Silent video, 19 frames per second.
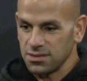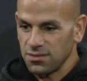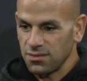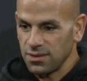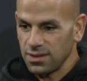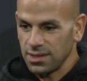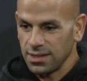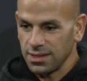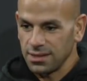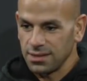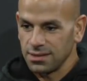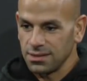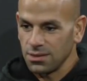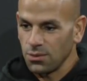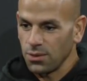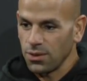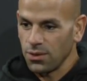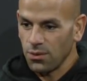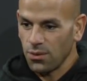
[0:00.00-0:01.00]
of the, the
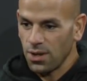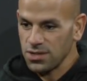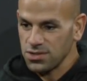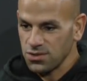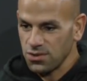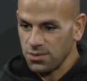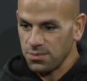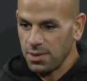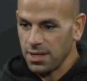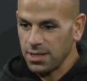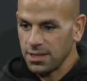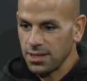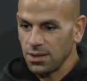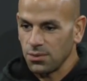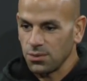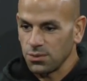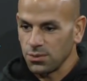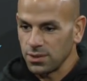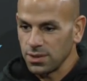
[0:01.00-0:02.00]
way the roster had panned
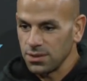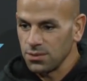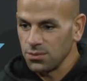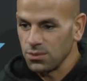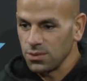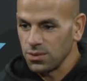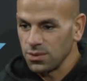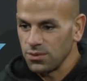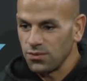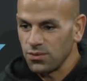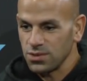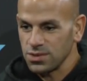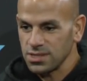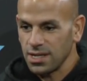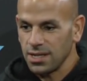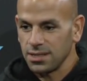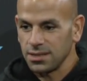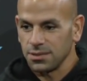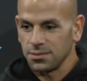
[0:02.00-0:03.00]
out when we when we had first
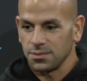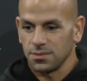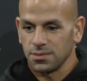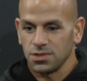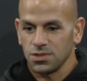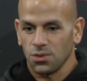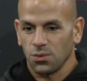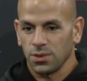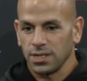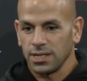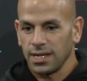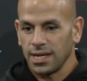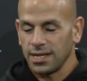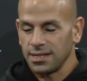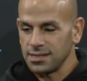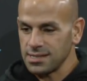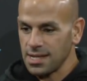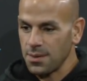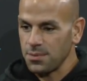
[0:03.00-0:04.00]
gotten him. So when he had
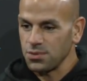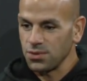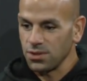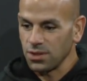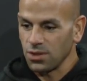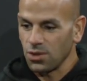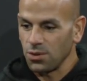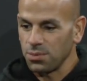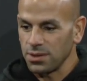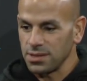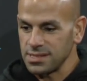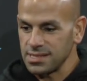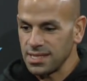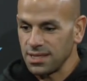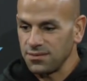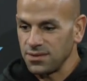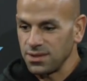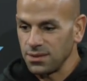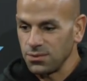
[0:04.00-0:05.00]
his opportunity to go play
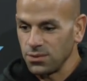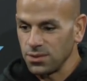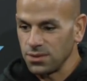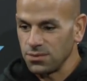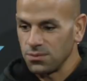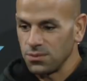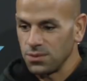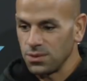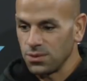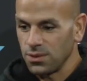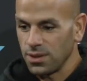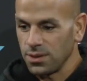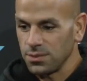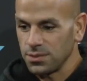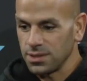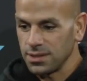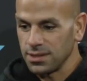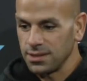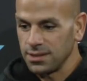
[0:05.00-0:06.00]
safety, we, we were able
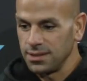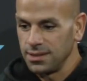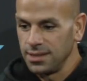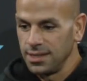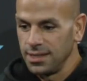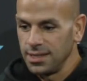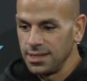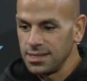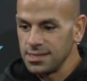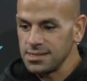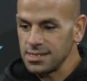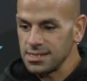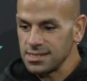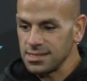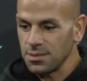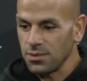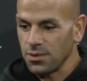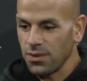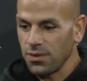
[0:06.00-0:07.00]
to see
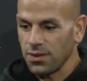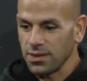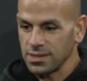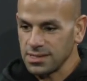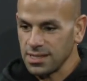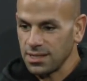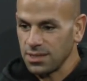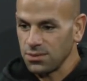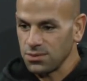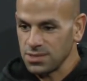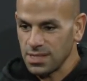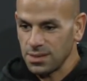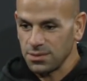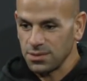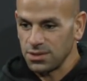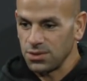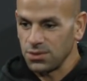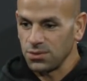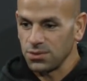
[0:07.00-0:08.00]
some of the things that he was
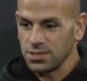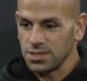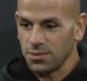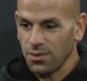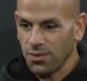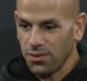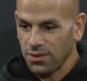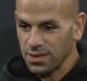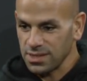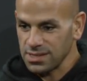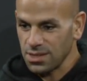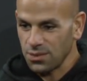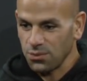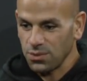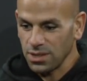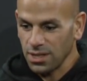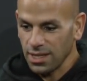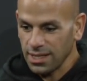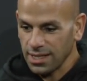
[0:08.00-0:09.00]
able to do, some of the things that
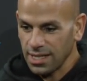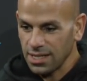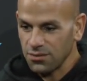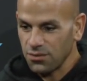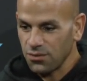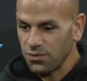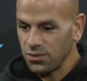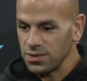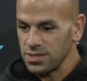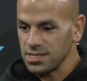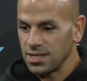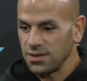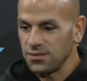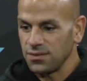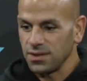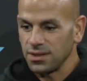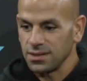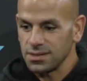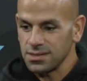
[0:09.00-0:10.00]
we like out of a free
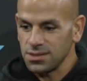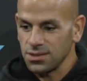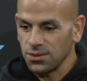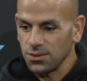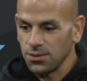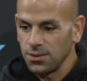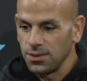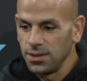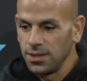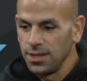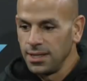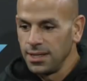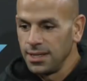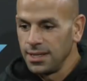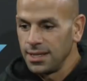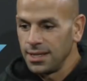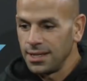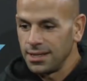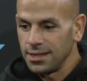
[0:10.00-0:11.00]
safety, and so
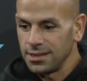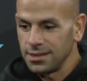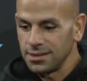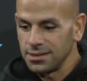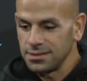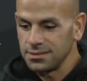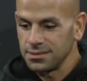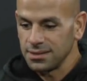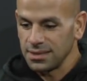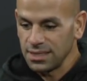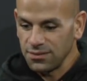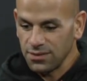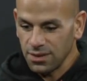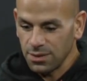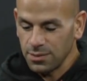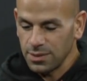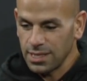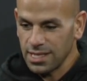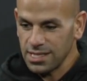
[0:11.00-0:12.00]
uh, leaving
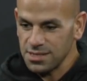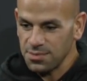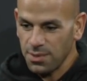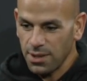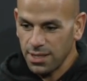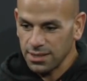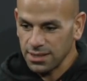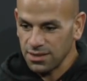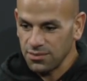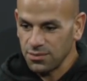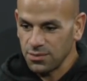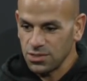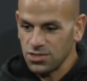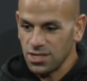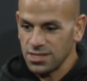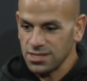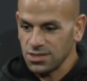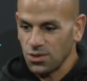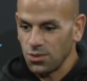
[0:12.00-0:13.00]
him in that spot and giving him a
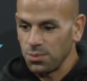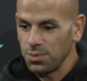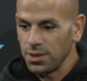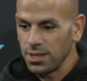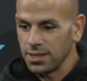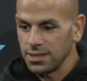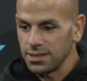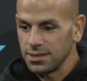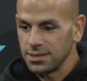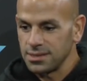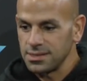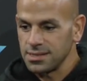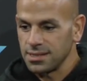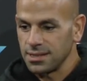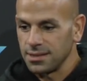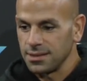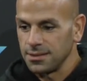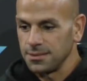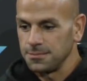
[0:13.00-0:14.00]
chance to go play, it's
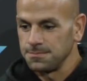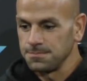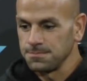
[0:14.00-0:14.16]
uh,